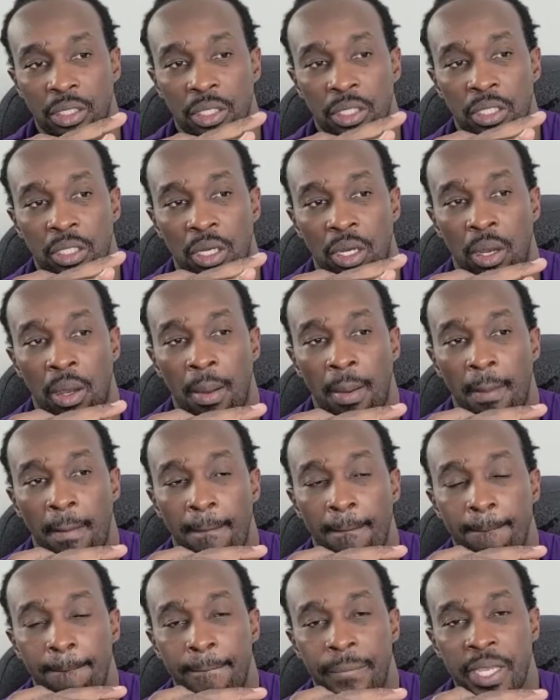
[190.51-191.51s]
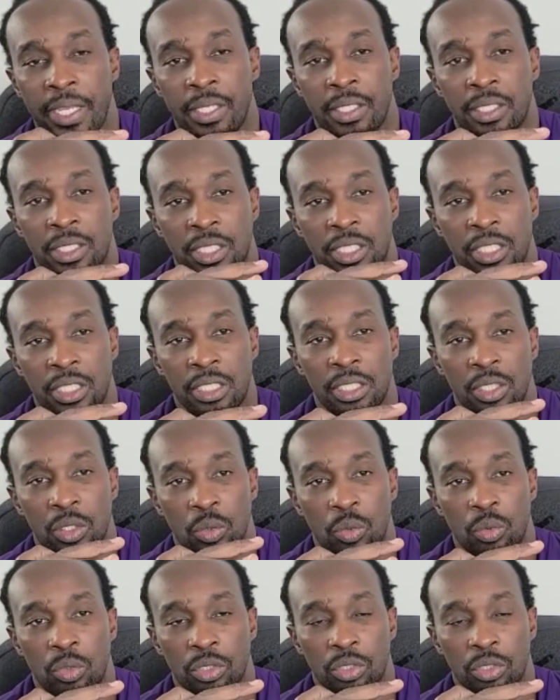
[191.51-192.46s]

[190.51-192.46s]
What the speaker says: your BTU.